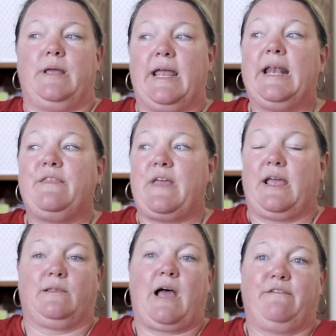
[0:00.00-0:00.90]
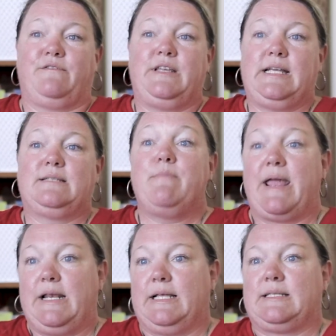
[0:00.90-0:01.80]
Anything in life needs
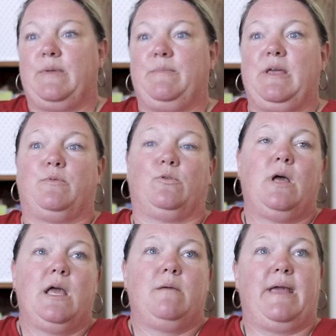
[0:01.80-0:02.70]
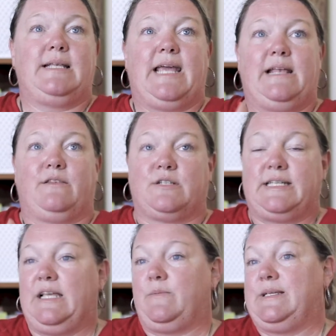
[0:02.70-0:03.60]
maintenance. I mean, people maintain their
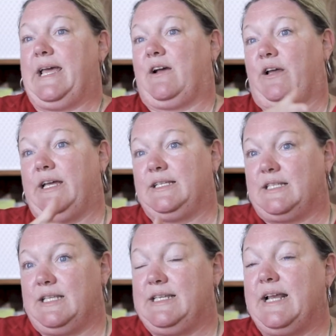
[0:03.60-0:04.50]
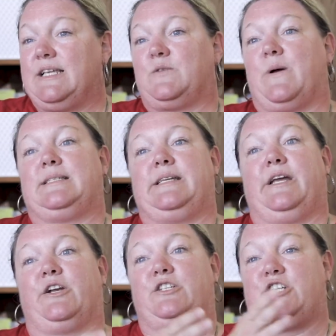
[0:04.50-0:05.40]
teeth. We take our kids to the dentist twice a
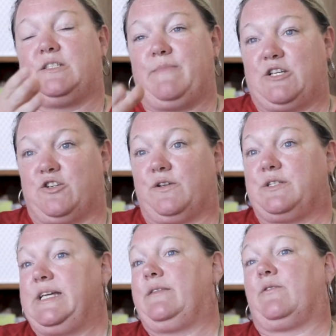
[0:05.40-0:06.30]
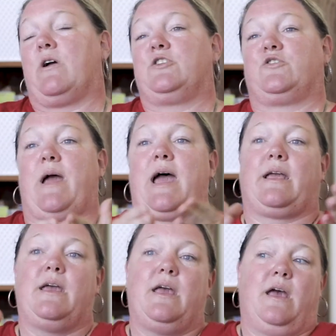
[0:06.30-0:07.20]
year to just make sure their teeth are on
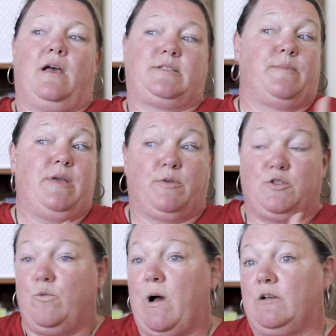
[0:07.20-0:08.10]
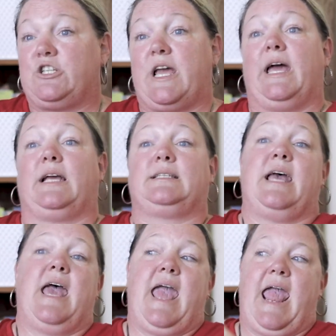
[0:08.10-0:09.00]
track. Some people do well checks,
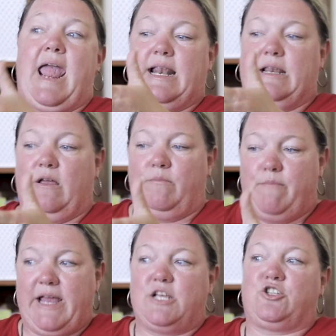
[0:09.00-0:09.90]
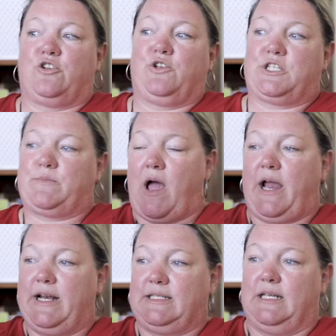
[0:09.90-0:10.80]
and making sure their
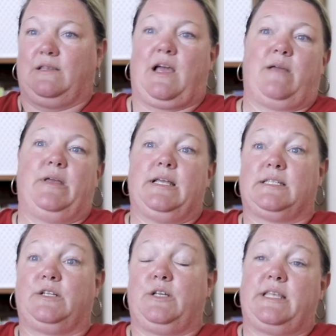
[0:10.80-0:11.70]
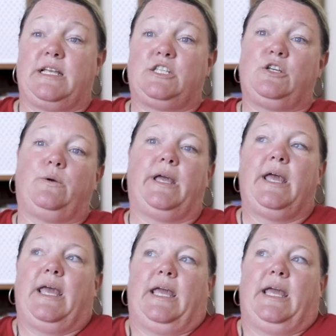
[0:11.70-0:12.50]
spine is in alignment is a good thing too.